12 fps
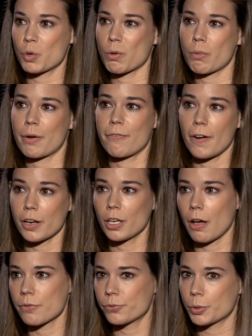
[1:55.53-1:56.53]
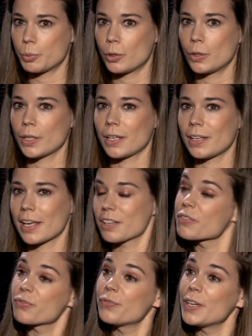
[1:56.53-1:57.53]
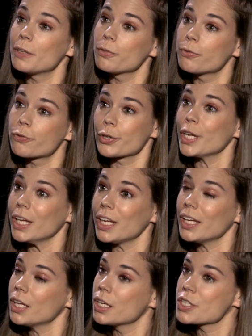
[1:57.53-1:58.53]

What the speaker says: we were very comfortable and like feel free